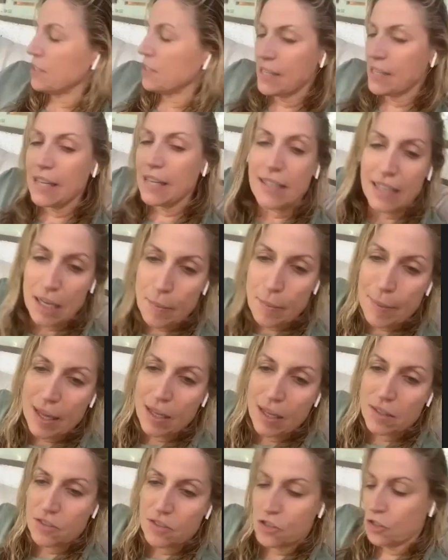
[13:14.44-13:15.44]
send an
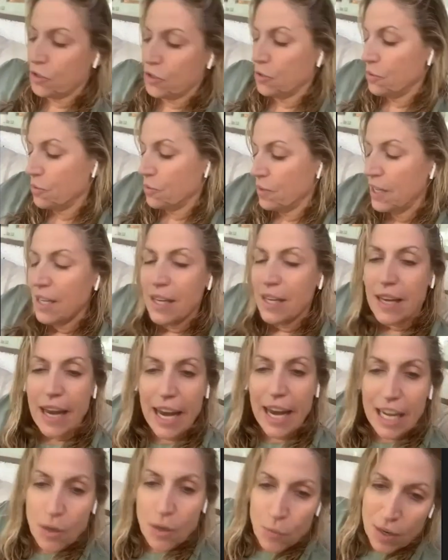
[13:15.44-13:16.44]
email to
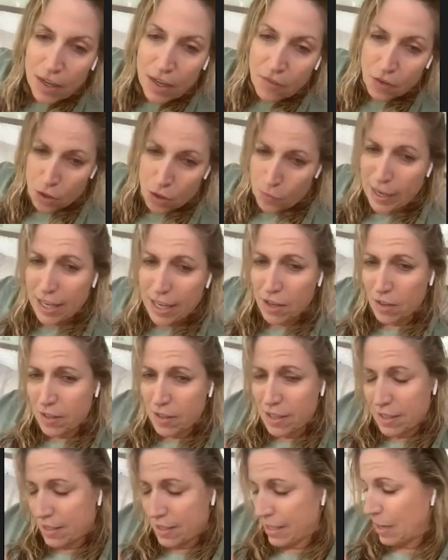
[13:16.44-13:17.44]
any one of your
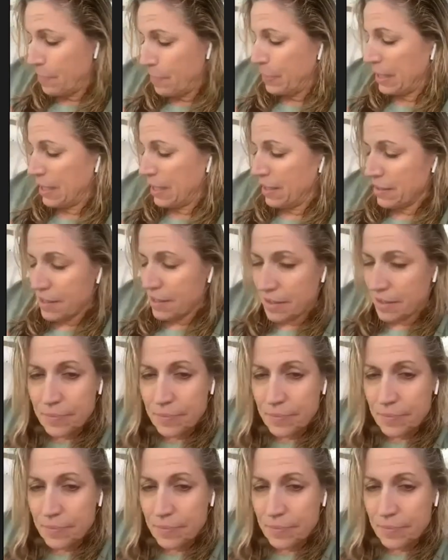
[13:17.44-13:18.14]
record companies.